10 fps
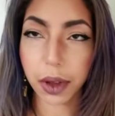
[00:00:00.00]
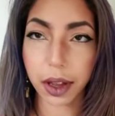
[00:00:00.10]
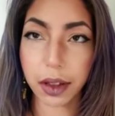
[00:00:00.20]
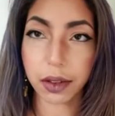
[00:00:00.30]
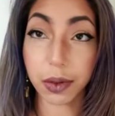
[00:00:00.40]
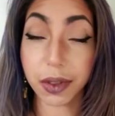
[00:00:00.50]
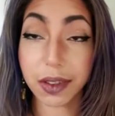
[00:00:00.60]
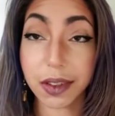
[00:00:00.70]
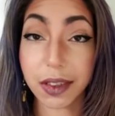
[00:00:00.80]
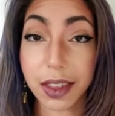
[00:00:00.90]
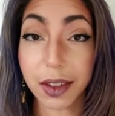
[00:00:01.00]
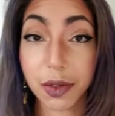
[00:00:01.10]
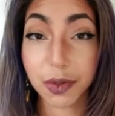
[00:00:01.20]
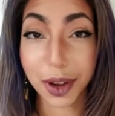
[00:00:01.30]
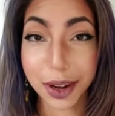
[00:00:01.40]
Okay, so this is the
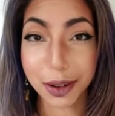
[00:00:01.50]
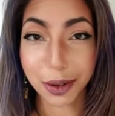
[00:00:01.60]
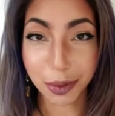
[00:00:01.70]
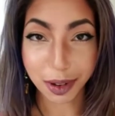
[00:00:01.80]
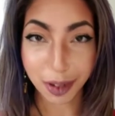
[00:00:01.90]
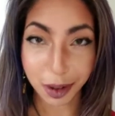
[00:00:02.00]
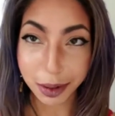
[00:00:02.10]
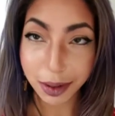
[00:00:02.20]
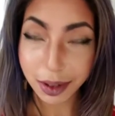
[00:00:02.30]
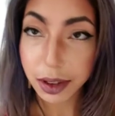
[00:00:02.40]
final result.